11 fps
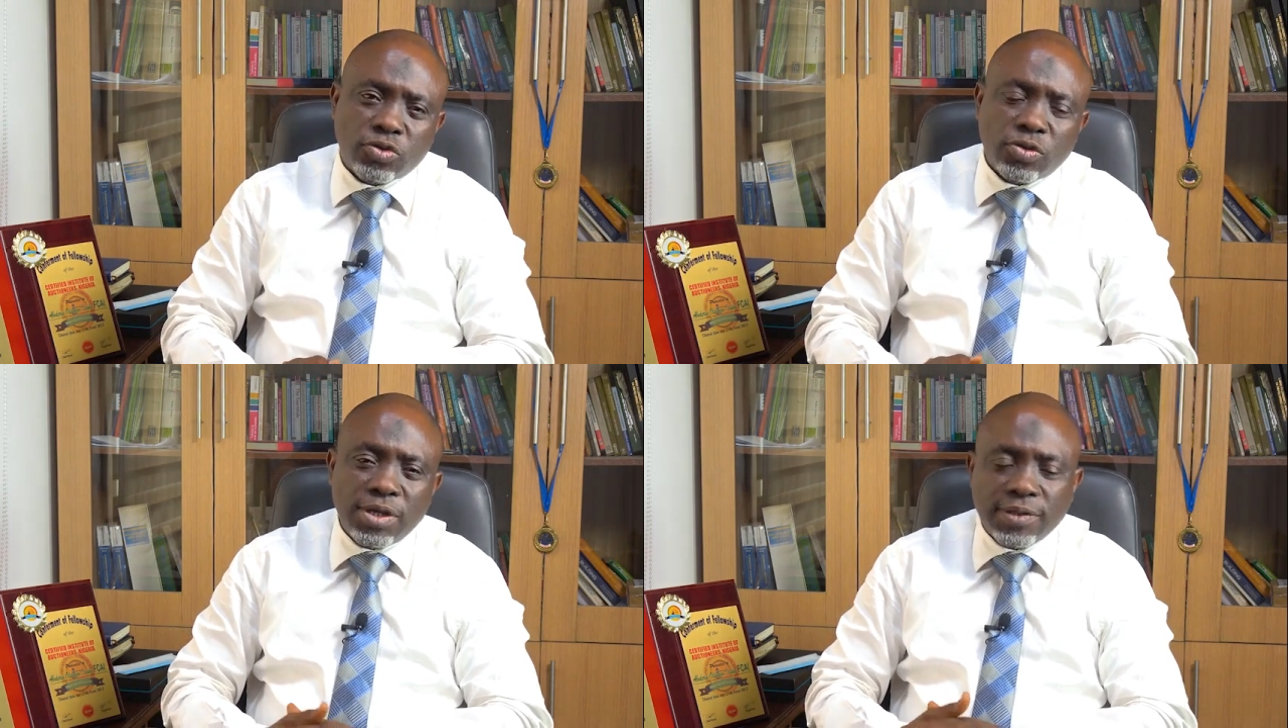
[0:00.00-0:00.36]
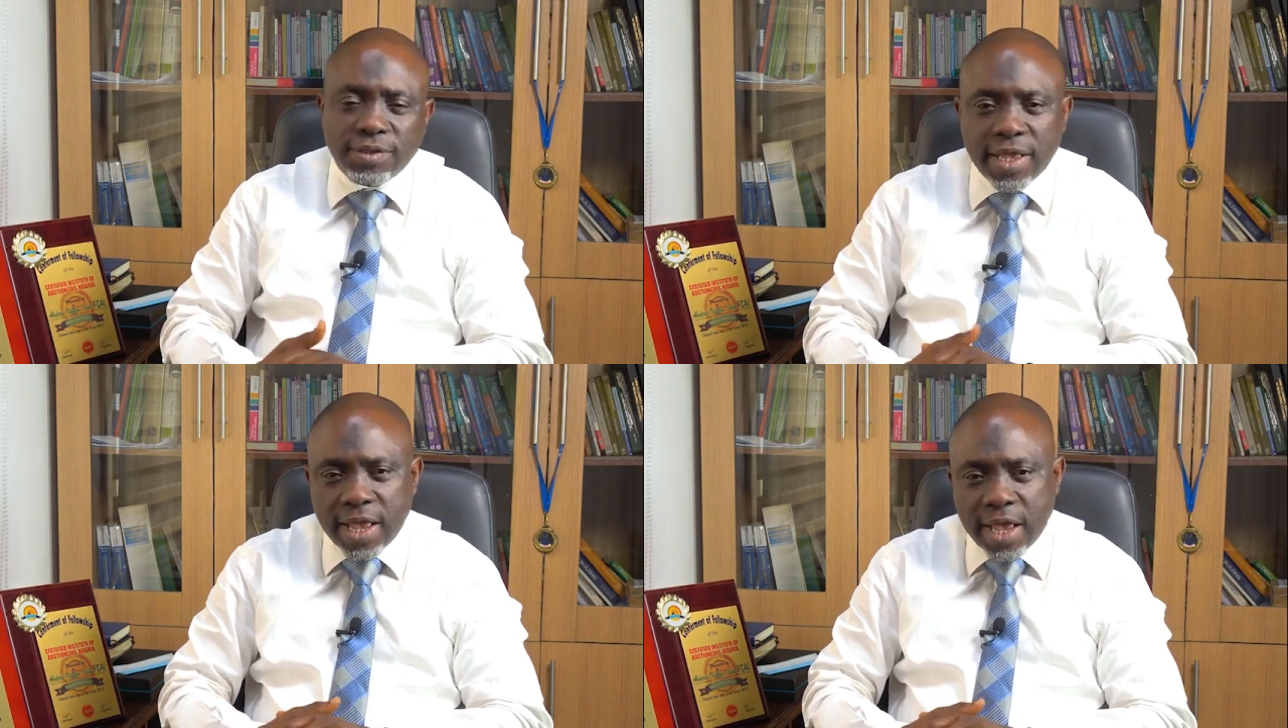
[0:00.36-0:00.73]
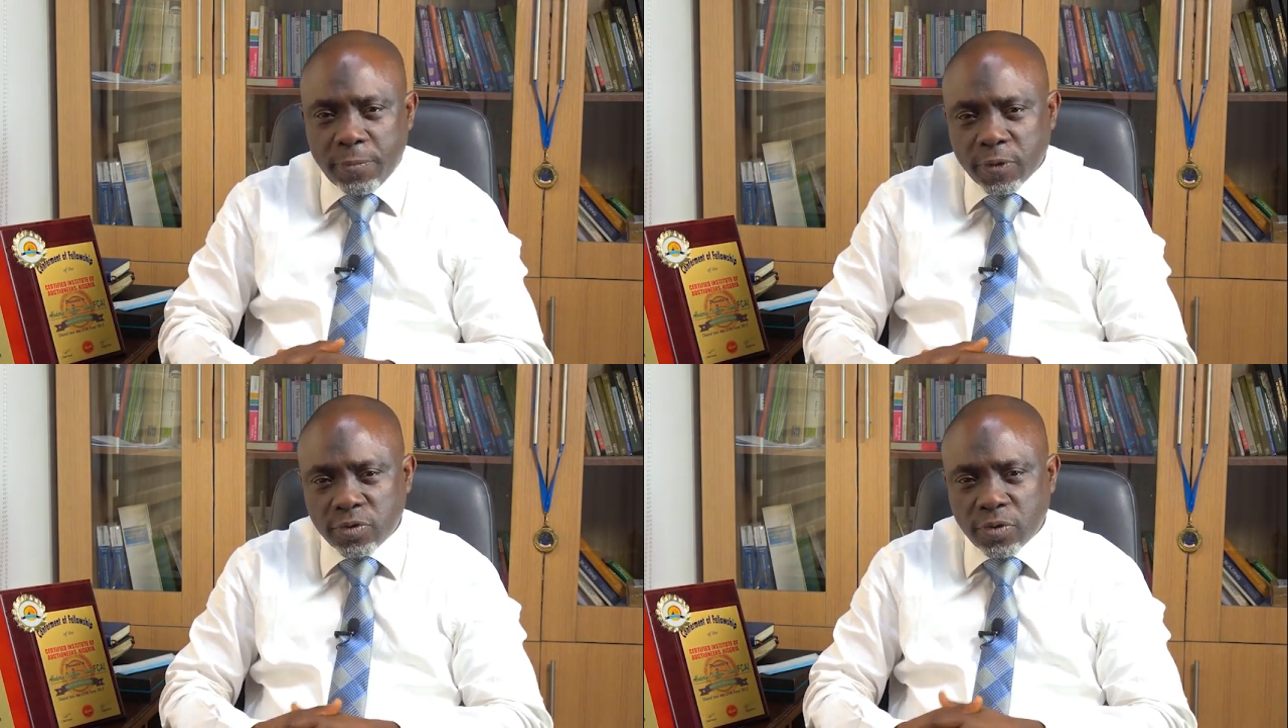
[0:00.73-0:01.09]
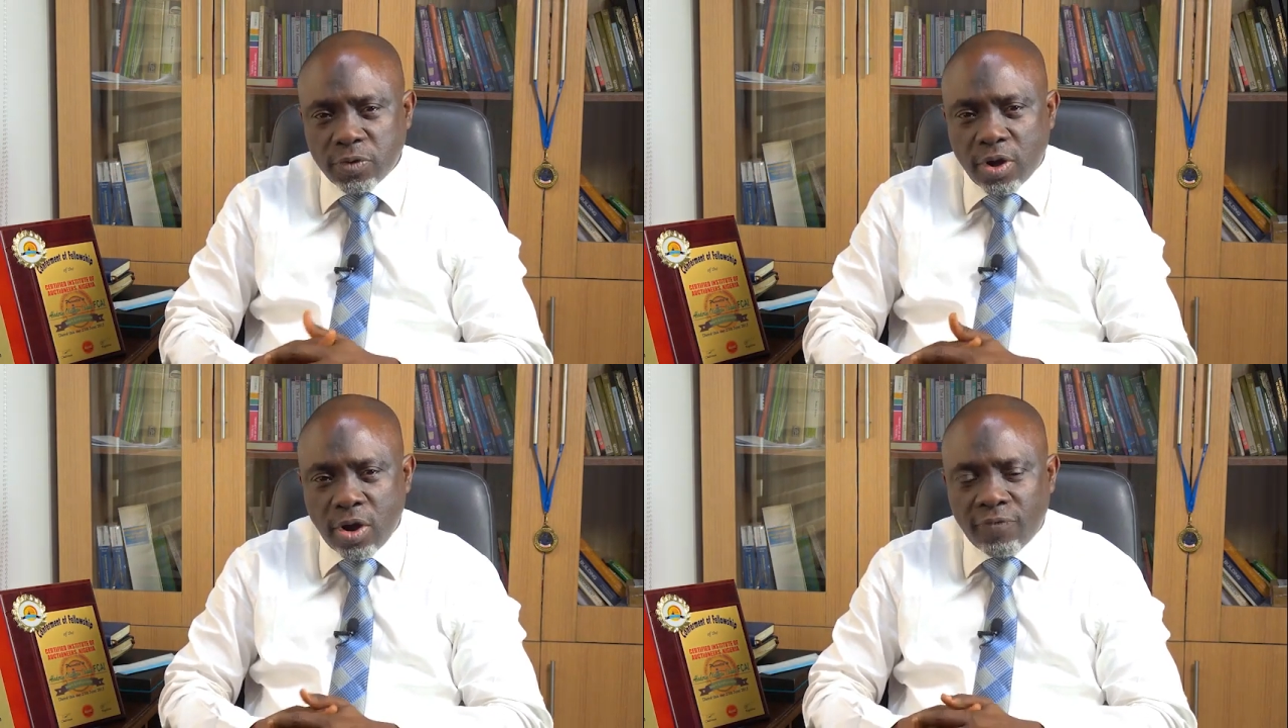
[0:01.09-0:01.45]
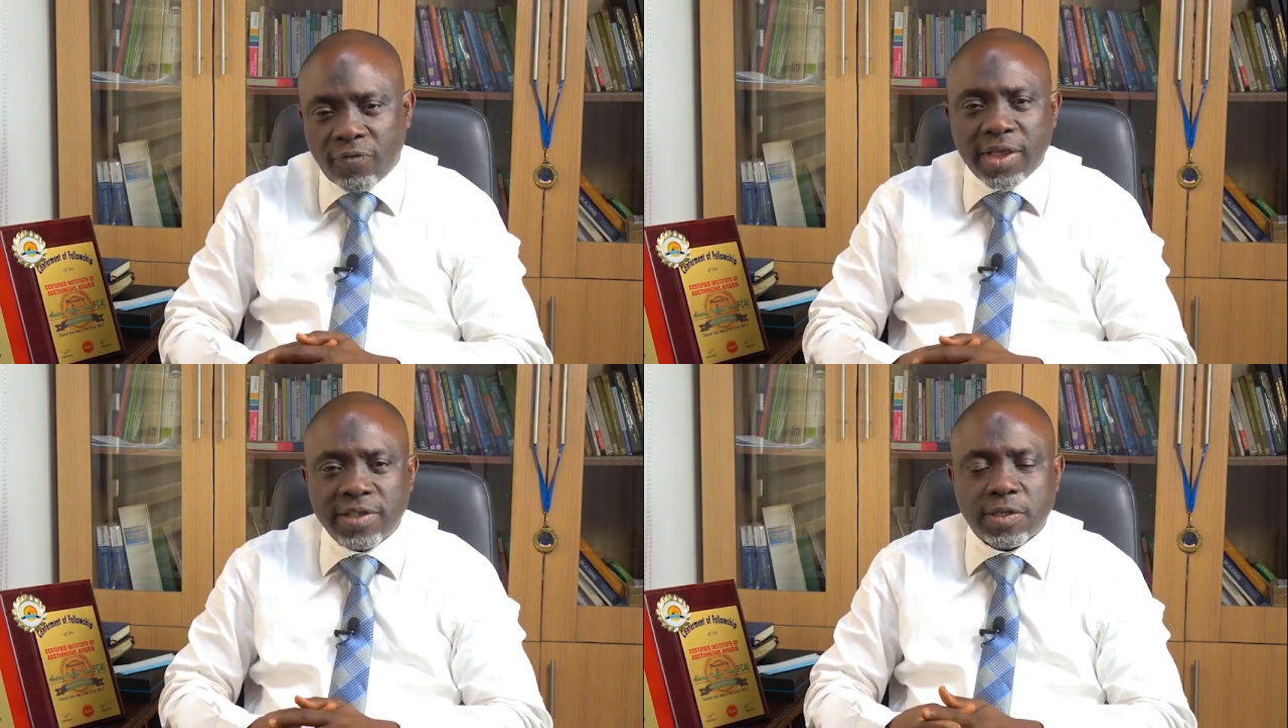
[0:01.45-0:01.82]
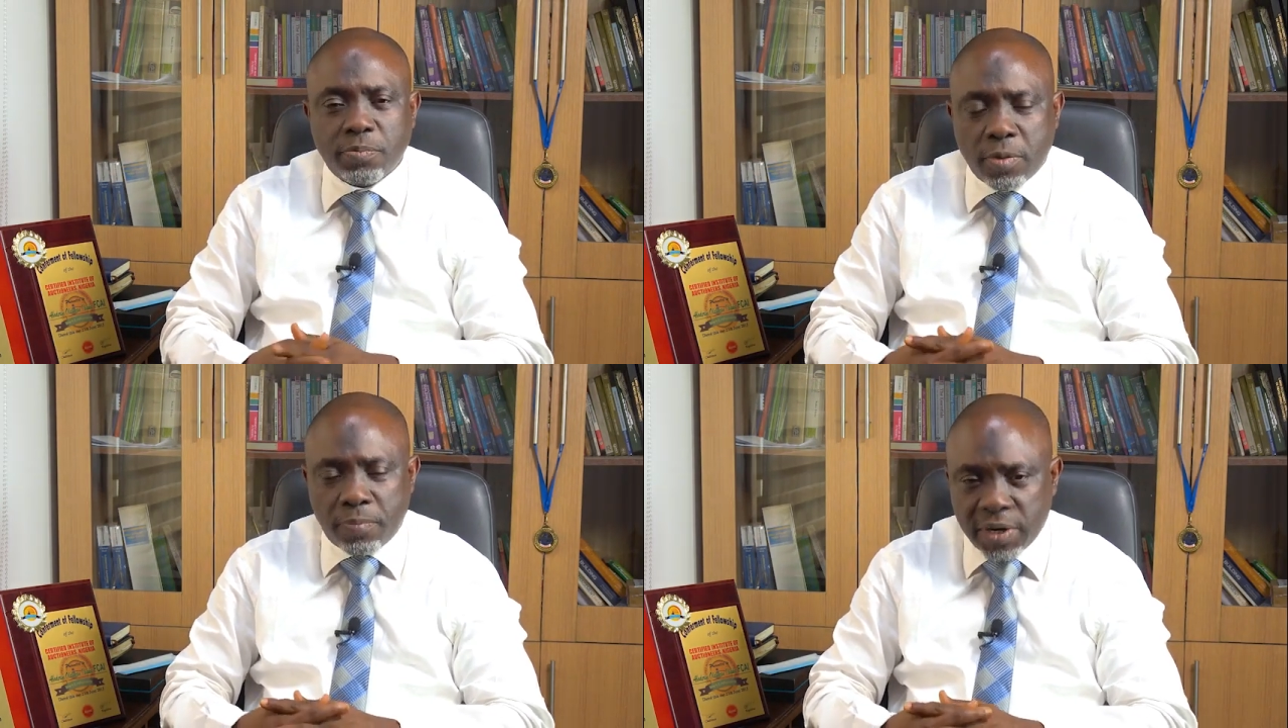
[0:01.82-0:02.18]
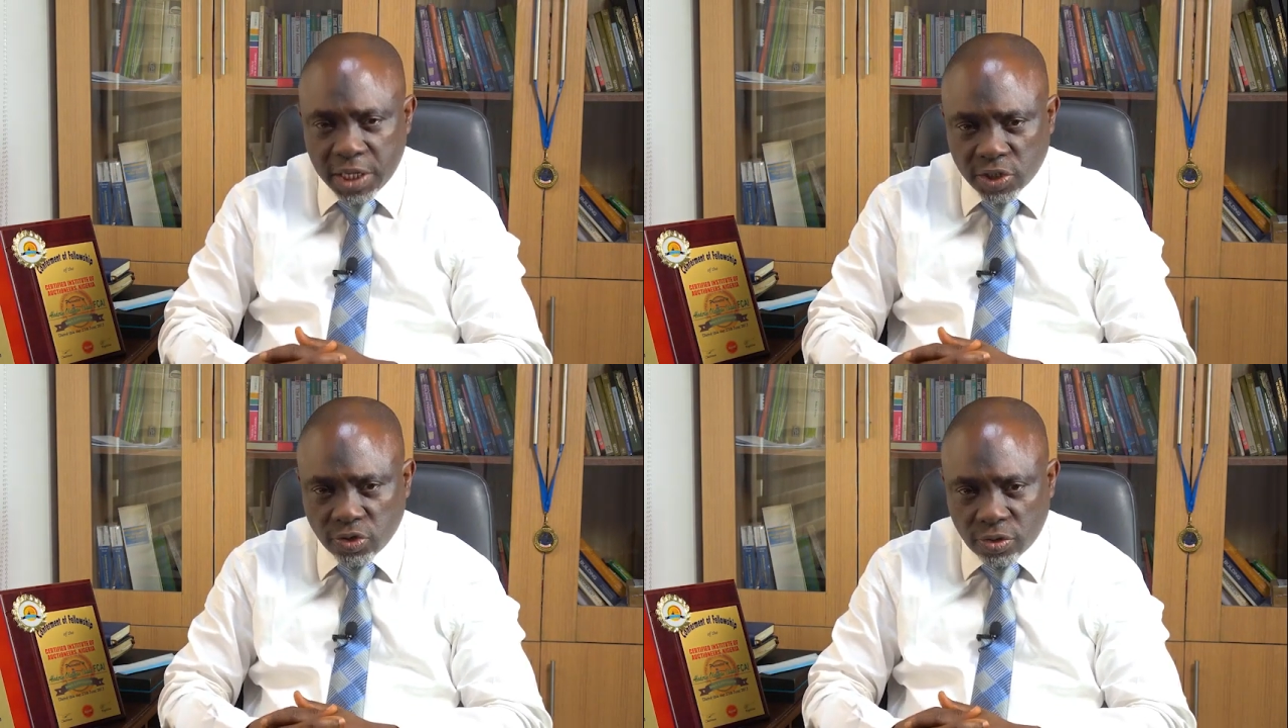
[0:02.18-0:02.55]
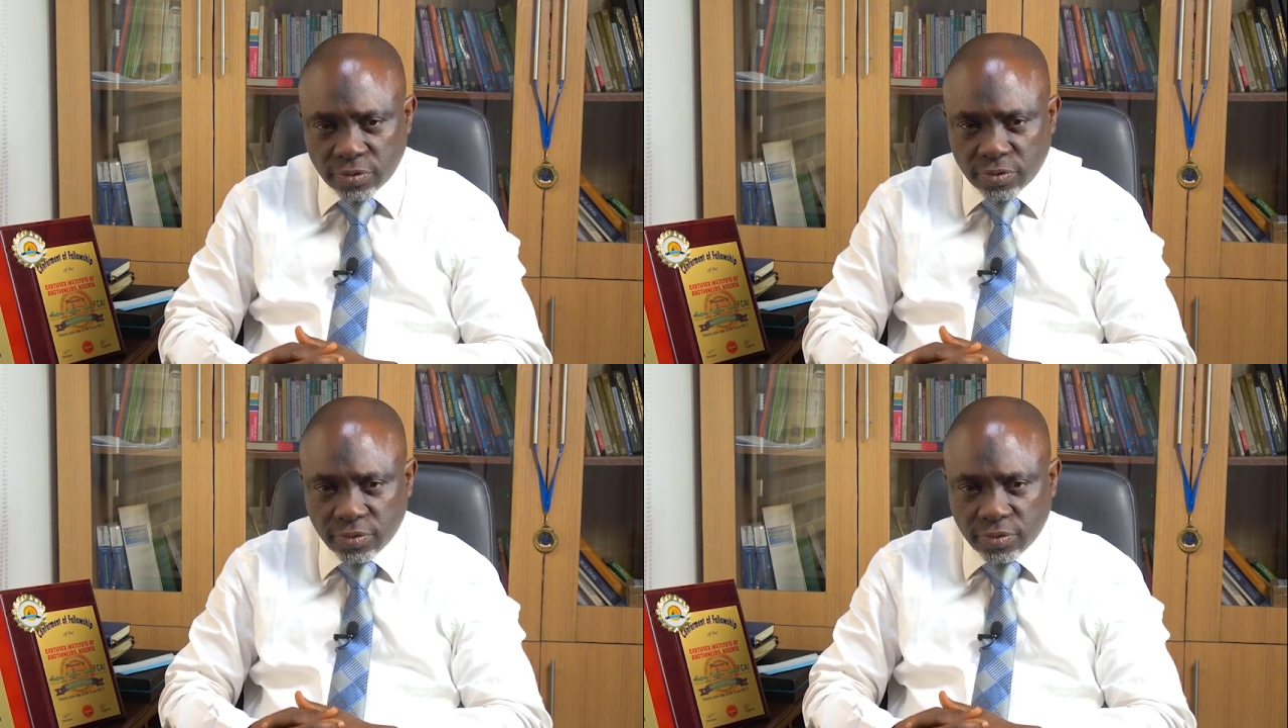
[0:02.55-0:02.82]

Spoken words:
today's episode of REST publication.